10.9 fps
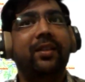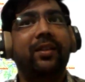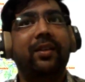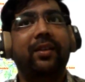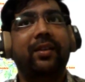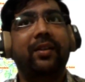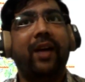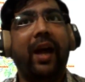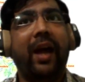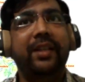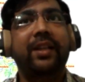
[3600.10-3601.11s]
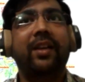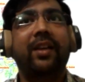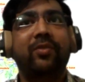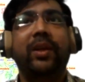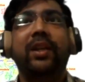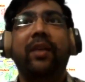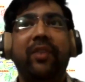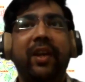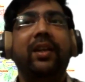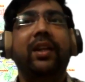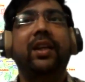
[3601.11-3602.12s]
uh, ideas will
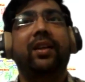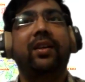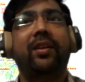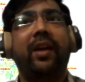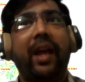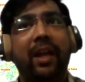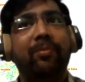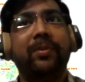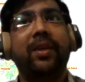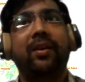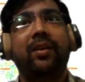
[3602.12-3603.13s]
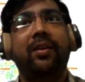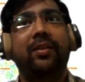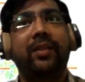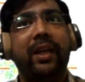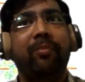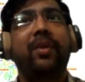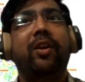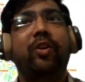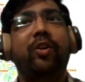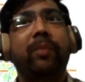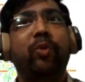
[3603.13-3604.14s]
definitely uh, help them to
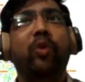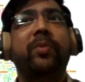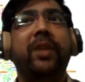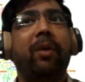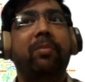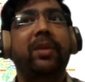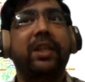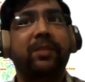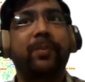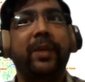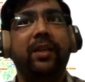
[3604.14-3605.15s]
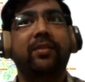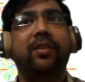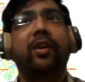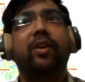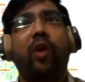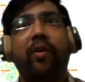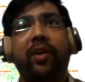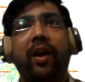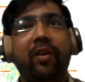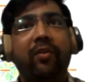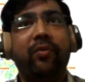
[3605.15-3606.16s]
improve their public speaking. So our heart,
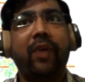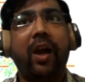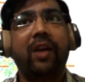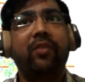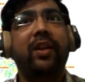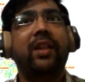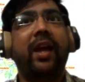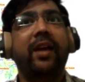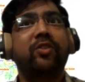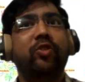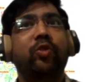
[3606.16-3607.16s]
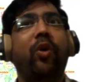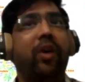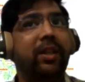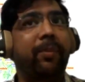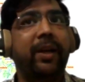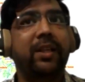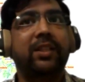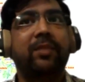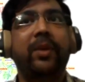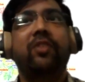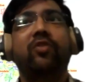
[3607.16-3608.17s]
heartfelt thanks to all the
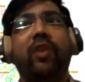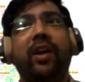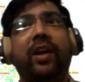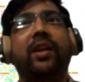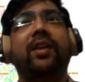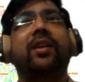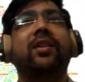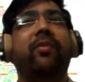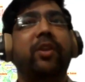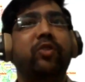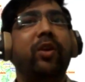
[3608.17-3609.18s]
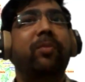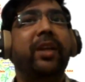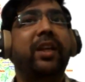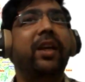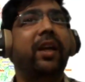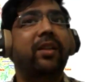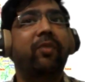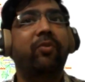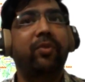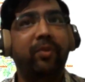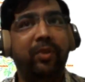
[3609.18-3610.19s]
participants for attending the virtual meeting at the
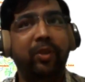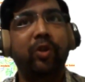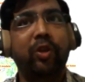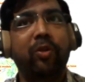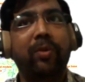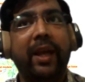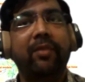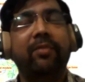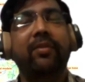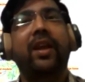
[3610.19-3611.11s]
YouTube live